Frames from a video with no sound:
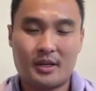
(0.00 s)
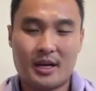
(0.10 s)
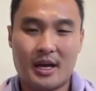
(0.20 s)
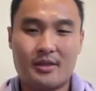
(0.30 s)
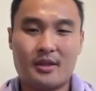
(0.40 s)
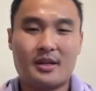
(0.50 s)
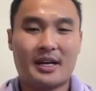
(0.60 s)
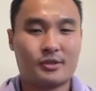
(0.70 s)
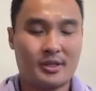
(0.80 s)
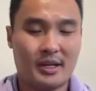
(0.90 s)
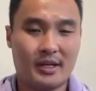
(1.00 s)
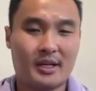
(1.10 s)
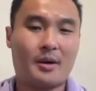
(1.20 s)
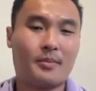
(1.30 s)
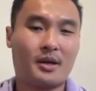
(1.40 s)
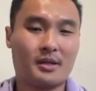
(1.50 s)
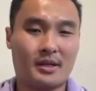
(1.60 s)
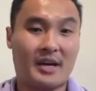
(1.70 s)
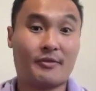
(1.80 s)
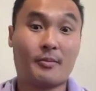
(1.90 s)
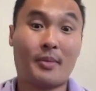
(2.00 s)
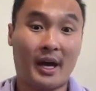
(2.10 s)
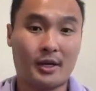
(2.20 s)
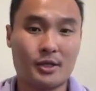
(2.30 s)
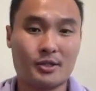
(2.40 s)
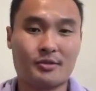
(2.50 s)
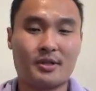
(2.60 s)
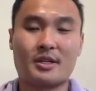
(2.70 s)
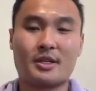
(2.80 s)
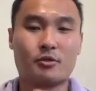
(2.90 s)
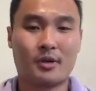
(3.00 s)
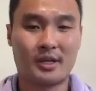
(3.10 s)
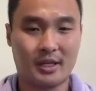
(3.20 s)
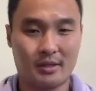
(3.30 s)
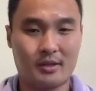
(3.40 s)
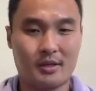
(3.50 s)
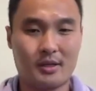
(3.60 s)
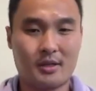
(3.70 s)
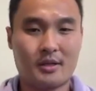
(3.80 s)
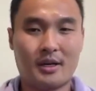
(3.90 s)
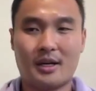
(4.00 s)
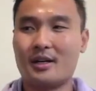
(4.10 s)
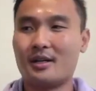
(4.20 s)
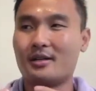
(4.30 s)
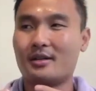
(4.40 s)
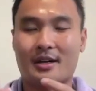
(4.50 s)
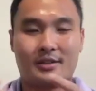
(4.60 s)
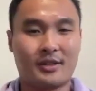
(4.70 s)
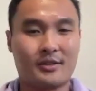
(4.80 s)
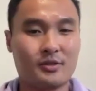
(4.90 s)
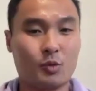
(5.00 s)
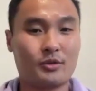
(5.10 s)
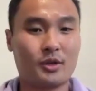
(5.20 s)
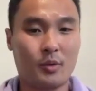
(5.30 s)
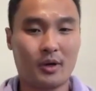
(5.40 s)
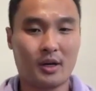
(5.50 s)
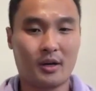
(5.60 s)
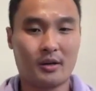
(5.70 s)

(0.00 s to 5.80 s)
And then now today they come in and they have a back injury that they're trying to get a sense of what's going on.